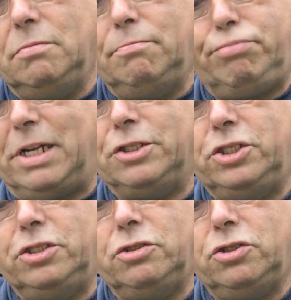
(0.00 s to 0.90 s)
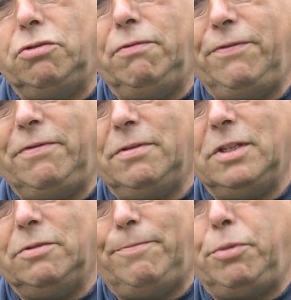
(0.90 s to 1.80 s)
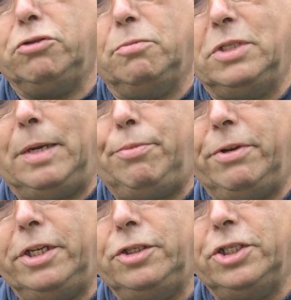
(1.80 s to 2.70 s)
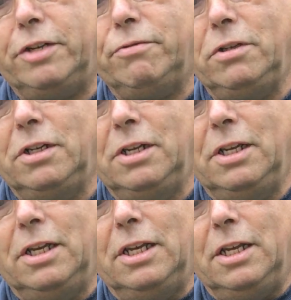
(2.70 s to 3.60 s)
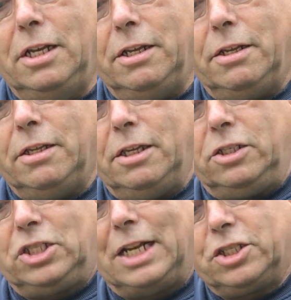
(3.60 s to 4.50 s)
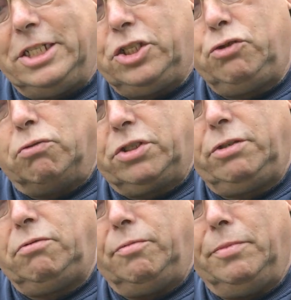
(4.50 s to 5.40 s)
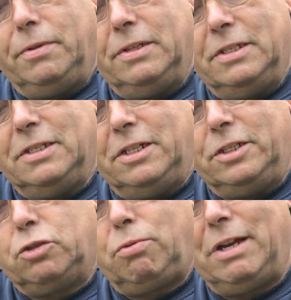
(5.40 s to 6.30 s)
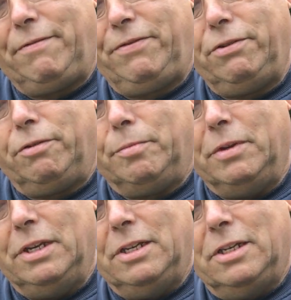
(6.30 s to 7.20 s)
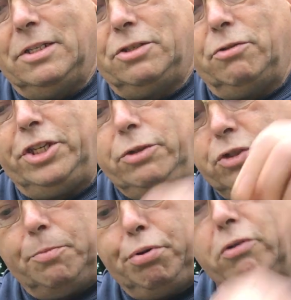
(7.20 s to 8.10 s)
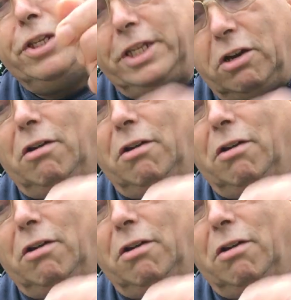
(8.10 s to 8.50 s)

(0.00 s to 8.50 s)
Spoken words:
branches and stuff, bottom debris in general, it's actually stuck to them and it's quite firm, so they're used to pulling it